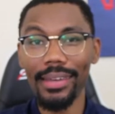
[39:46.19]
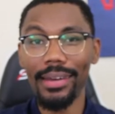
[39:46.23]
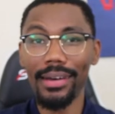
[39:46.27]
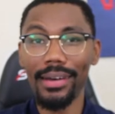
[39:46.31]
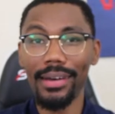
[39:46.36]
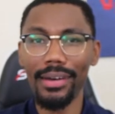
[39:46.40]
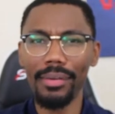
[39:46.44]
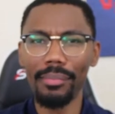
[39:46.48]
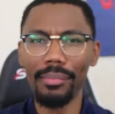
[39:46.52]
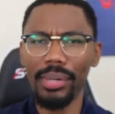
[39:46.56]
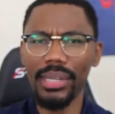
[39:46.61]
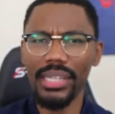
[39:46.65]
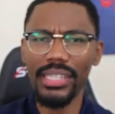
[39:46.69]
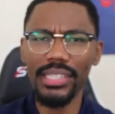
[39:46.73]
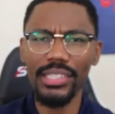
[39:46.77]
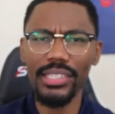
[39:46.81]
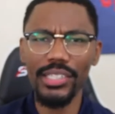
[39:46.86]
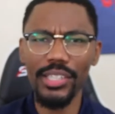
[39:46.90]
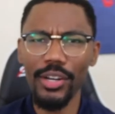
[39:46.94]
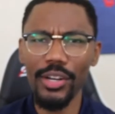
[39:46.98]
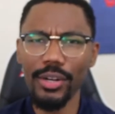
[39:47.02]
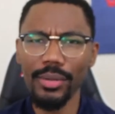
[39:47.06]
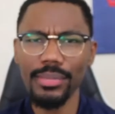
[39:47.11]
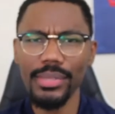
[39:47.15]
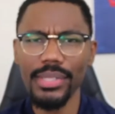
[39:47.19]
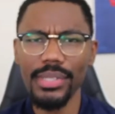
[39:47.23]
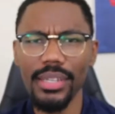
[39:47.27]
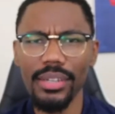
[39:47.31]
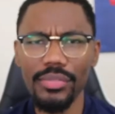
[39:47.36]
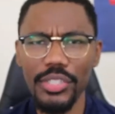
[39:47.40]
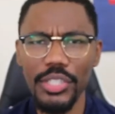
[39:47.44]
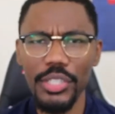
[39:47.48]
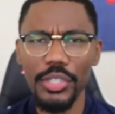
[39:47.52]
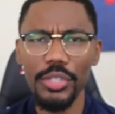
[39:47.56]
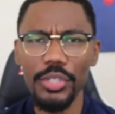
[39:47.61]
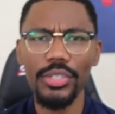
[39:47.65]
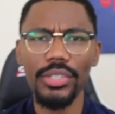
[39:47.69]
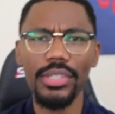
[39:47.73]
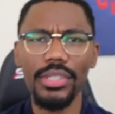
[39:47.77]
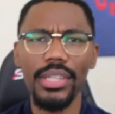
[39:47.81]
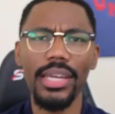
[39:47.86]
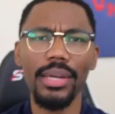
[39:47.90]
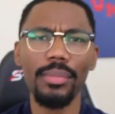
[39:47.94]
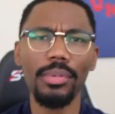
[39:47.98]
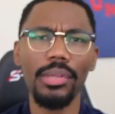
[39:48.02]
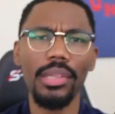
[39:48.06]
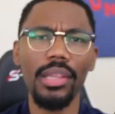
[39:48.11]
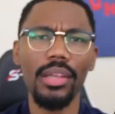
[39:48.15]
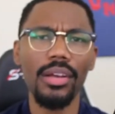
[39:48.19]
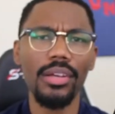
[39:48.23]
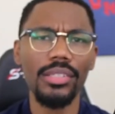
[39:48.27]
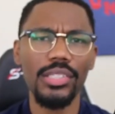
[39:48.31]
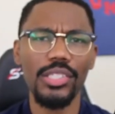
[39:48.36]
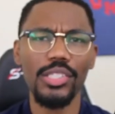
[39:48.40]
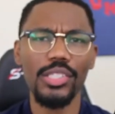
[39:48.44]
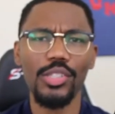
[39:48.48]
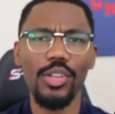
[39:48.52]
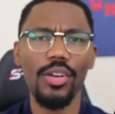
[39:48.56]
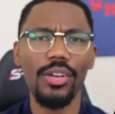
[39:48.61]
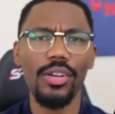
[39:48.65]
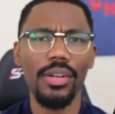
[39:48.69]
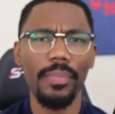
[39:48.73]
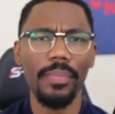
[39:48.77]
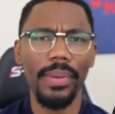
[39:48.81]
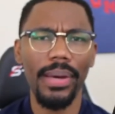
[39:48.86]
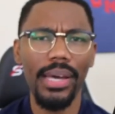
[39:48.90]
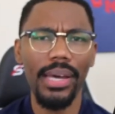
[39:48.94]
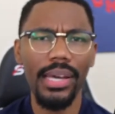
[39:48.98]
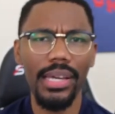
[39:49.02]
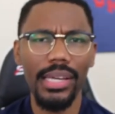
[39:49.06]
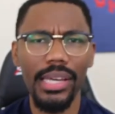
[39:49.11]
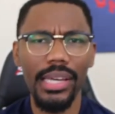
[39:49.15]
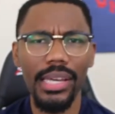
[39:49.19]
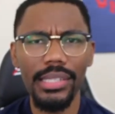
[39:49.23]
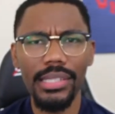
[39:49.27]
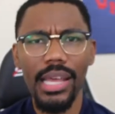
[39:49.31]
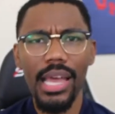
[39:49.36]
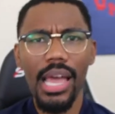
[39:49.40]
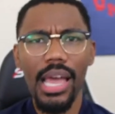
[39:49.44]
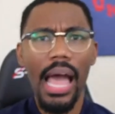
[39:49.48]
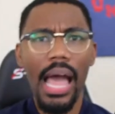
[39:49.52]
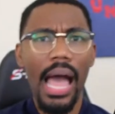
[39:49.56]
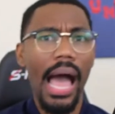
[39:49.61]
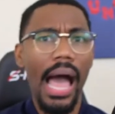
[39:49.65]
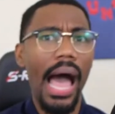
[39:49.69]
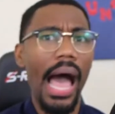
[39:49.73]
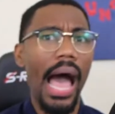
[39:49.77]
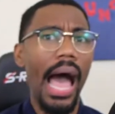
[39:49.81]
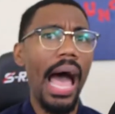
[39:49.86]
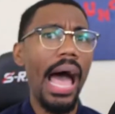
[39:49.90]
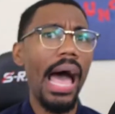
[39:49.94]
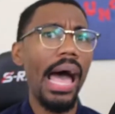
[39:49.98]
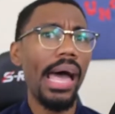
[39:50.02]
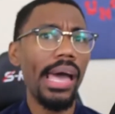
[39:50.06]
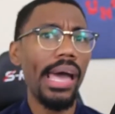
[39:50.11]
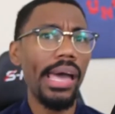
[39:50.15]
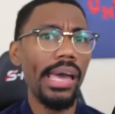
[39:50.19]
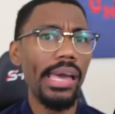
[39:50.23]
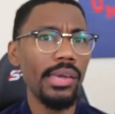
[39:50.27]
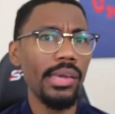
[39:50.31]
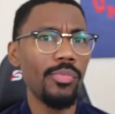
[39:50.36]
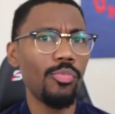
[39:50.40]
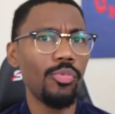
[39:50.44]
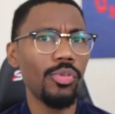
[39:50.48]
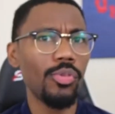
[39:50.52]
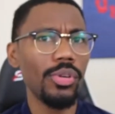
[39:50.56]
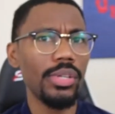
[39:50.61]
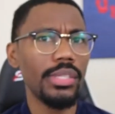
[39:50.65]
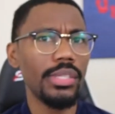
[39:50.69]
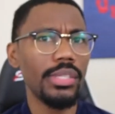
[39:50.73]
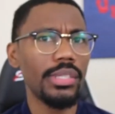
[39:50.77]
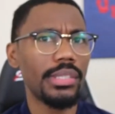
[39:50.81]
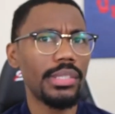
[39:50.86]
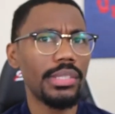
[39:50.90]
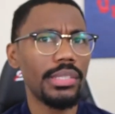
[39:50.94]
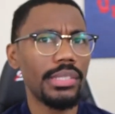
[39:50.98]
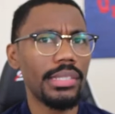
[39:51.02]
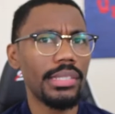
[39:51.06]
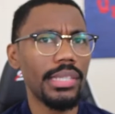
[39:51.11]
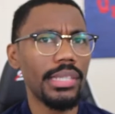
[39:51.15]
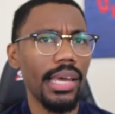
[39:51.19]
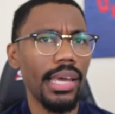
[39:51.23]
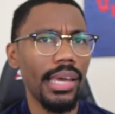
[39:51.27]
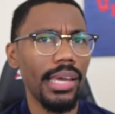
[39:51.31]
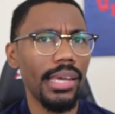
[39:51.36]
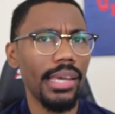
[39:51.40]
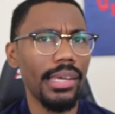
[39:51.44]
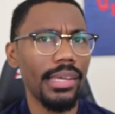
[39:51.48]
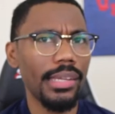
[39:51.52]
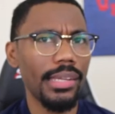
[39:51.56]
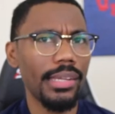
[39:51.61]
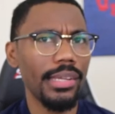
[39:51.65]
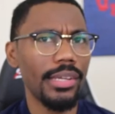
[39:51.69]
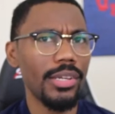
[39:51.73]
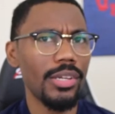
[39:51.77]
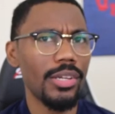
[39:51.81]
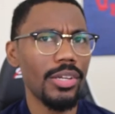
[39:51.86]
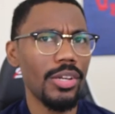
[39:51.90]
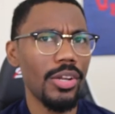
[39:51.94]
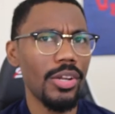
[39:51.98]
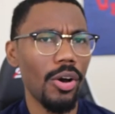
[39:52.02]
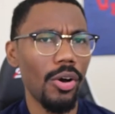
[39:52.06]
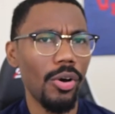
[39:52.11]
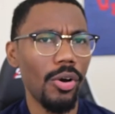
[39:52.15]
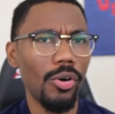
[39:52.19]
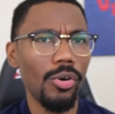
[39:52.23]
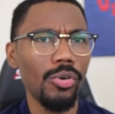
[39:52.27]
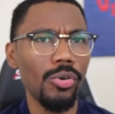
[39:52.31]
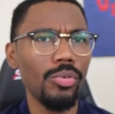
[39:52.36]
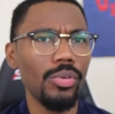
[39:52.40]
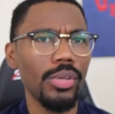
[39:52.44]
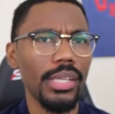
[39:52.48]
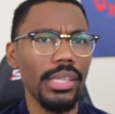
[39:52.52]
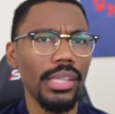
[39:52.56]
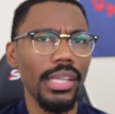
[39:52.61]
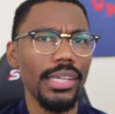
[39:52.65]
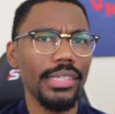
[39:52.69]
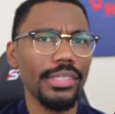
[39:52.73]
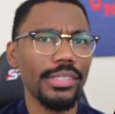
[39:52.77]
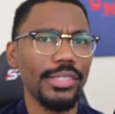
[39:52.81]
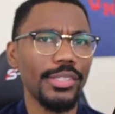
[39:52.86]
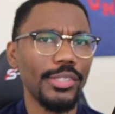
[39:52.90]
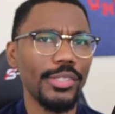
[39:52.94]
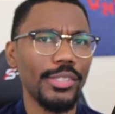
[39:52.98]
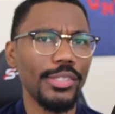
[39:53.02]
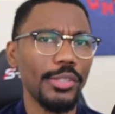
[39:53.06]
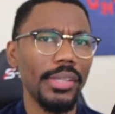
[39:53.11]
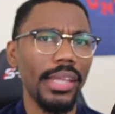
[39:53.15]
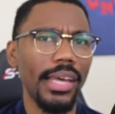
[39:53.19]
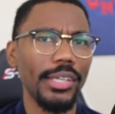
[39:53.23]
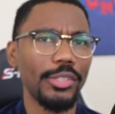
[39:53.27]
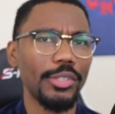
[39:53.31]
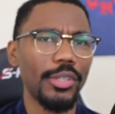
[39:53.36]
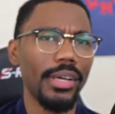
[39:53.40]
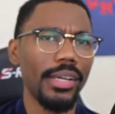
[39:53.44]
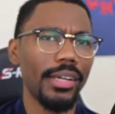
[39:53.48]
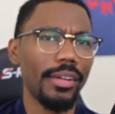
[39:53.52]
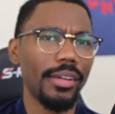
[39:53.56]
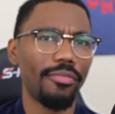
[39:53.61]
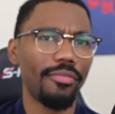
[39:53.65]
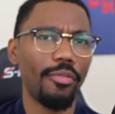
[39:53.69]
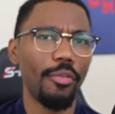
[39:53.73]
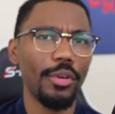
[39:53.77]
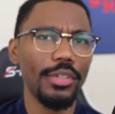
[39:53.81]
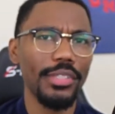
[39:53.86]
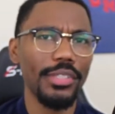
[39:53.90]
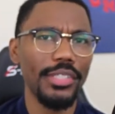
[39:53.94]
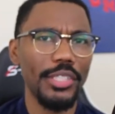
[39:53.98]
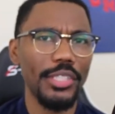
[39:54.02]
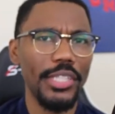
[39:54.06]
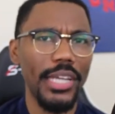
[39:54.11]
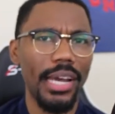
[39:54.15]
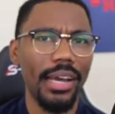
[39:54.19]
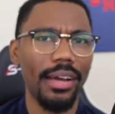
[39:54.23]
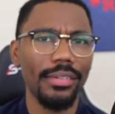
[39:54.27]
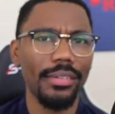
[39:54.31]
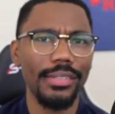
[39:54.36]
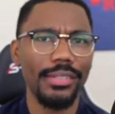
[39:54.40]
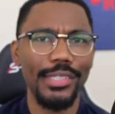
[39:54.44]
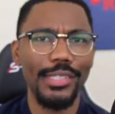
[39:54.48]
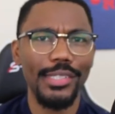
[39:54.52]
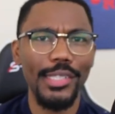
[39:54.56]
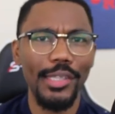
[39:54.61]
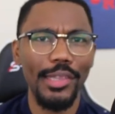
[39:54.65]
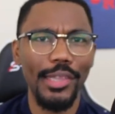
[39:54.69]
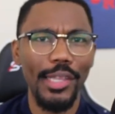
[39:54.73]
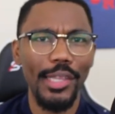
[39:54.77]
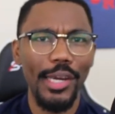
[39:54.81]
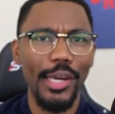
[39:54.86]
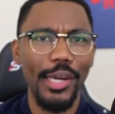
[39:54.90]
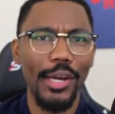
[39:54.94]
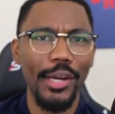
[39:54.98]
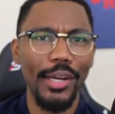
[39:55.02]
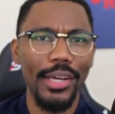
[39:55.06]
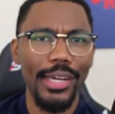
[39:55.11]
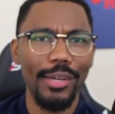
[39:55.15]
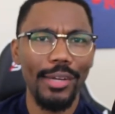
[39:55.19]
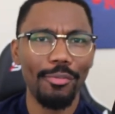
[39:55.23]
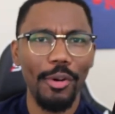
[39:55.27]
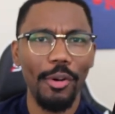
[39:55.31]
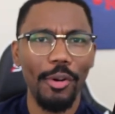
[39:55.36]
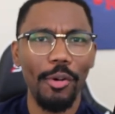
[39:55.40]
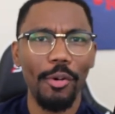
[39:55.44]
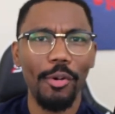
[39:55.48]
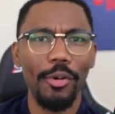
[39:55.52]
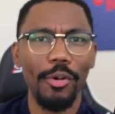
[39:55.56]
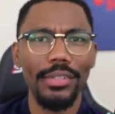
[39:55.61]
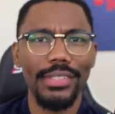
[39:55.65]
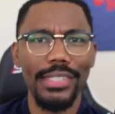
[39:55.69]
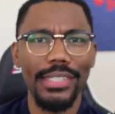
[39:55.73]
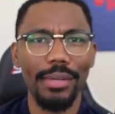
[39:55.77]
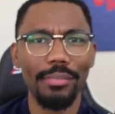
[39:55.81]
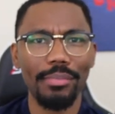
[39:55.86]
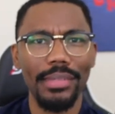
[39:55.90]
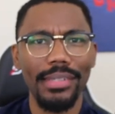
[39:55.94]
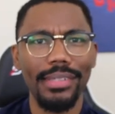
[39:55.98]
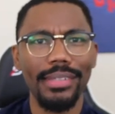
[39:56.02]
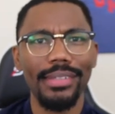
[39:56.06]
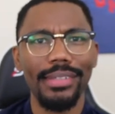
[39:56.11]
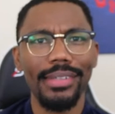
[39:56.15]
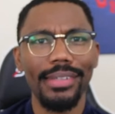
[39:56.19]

But in terms of children labor laws and starting a podcast, I would say no, unless you're like trying to force a child to sit there and record something